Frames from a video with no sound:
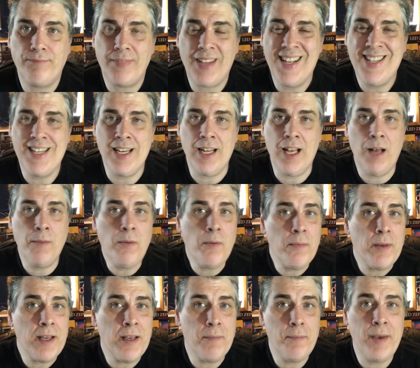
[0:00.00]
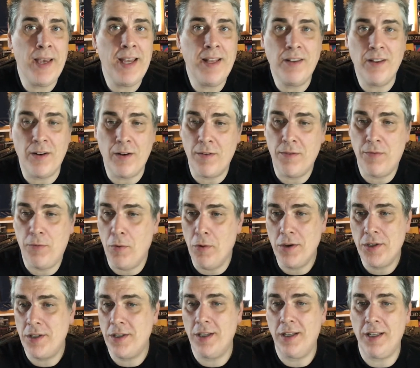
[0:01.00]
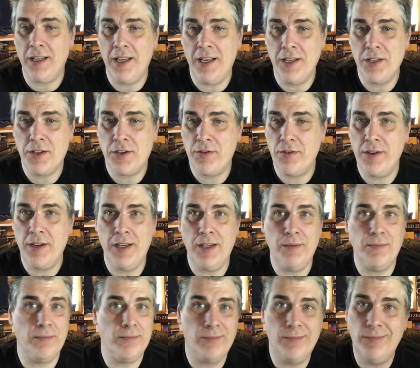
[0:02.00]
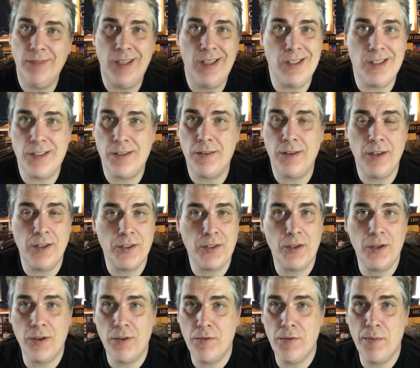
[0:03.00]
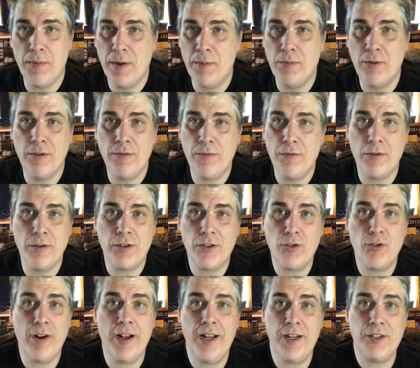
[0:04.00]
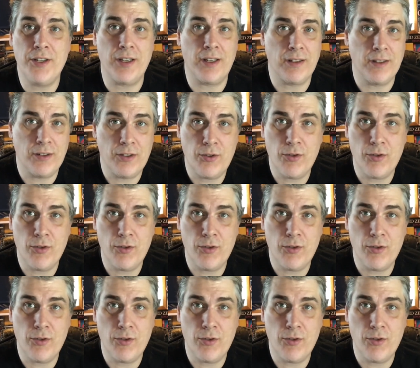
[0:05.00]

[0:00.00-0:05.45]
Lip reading: It's an album by a band that unfortunately history is going to remember for a tragic